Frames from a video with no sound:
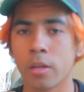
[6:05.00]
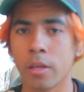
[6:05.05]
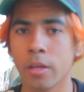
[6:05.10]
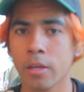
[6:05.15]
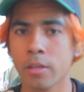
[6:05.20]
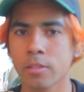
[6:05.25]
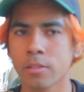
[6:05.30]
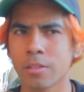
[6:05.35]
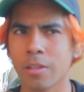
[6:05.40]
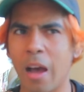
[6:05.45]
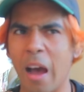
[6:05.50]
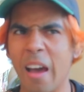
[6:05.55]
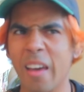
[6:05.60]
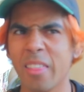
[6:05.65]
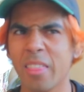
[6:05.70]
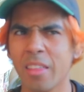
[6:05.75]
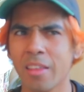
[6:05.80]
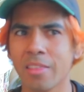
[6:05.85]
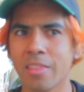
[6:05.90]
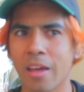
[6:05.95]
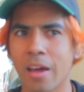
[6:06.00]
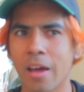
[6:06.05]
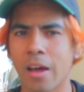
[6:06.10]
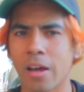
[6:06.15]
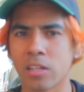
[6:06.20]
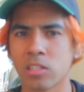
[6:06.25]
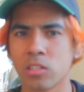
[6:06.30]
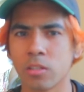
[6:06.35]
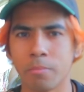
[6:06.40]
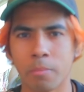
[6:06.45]
kicks, I think that
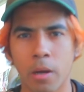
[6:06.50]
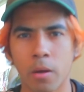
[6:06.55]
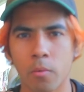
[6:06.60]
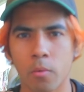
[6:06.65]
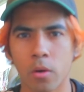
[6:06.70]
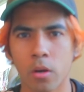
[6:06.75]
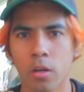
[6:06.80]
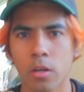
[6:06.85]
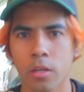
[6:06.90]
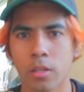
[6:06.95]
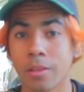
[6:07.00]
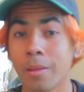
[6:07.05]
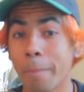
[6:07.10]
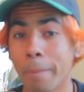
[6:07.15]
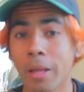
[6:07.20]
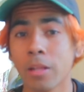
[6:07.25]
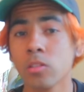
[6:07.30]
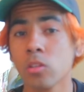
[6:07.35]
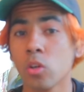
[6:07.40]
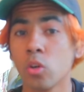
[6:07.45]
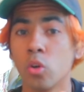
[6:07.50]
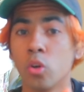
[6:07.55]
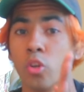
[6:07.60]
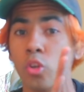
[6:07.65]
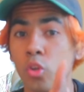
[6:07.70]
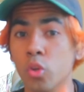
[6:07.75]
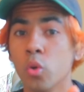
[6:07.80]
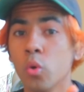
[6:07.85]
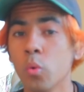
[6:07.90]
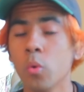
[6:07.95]
actually might work. Depends on
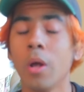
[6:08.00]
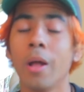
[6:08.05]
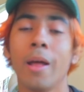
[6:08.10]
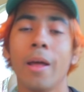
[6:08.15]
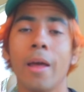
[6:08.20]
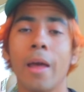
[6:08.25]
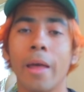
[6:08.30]
you.